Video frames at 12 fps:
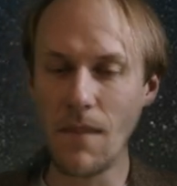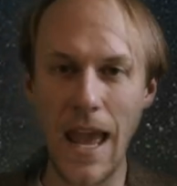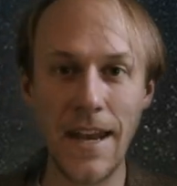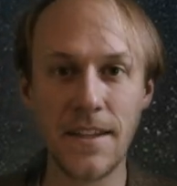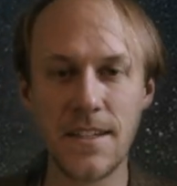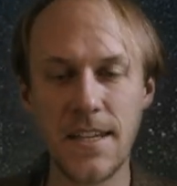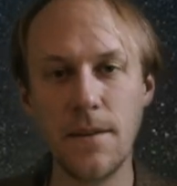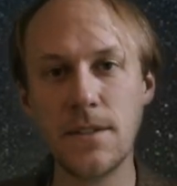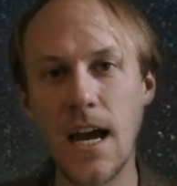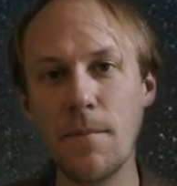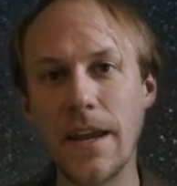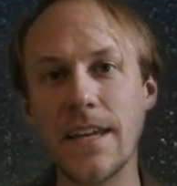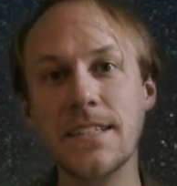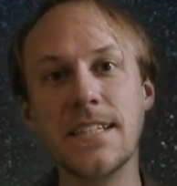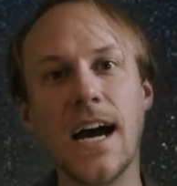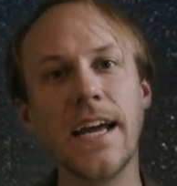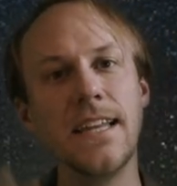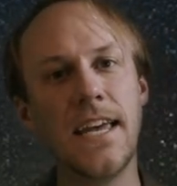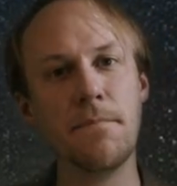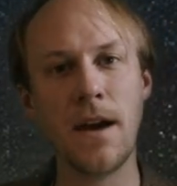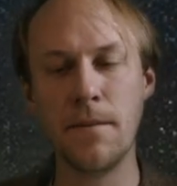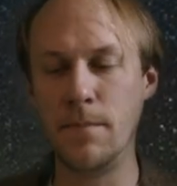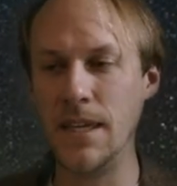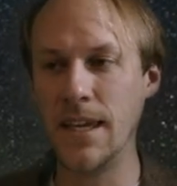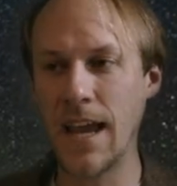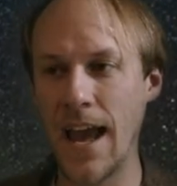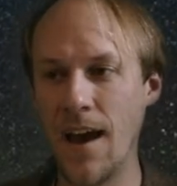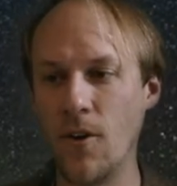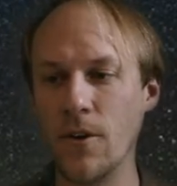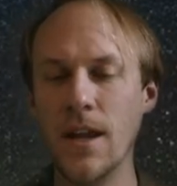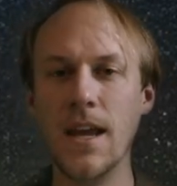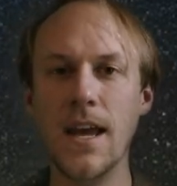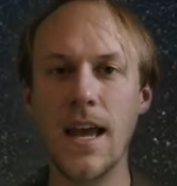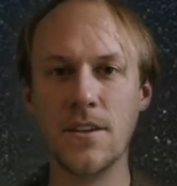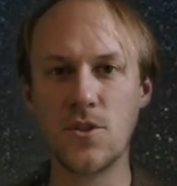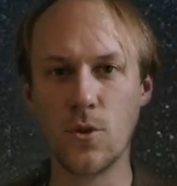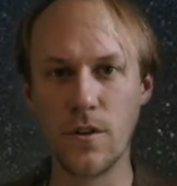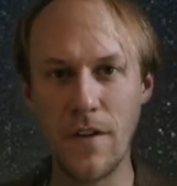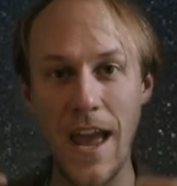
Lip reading: And at the same time, I can dilate my being out and sort of